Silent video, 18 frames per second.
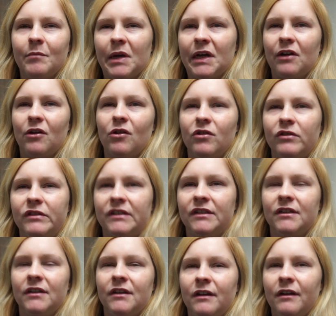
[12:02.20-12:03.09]
my god,
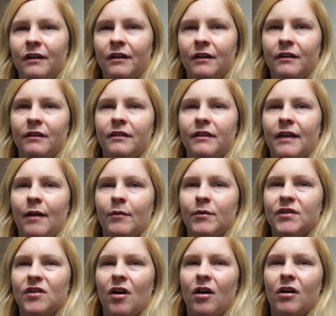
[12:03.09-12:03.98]
that
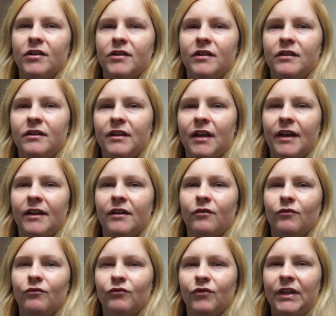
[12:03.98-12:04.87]
was hard, like
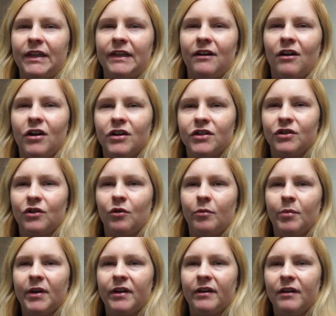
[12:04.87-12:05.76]
really hard to
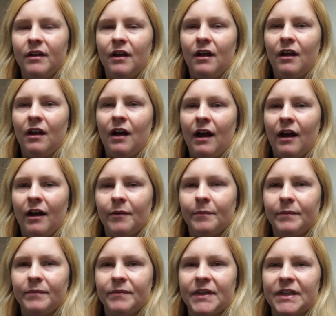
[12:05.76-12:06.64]
open.
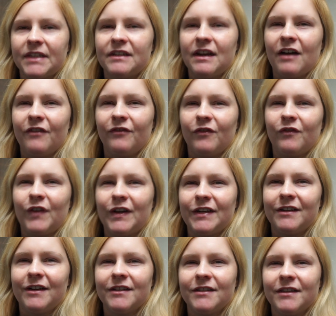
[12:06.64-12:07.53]
The staff were
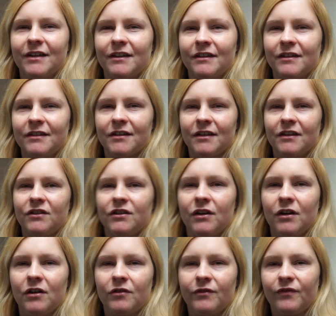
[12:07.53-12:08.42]
fantastic. They said, you
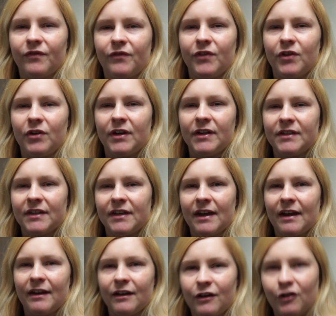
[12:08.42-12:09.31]
know, if you need to
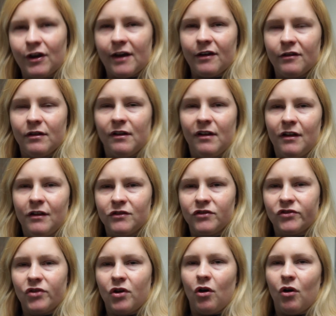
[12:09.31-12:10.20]
get in or
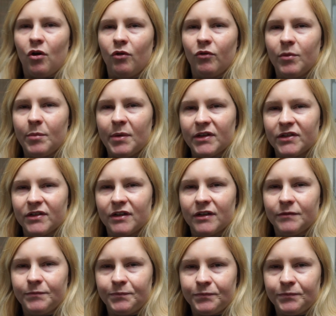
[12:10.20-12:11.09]
out, just call the buzzer,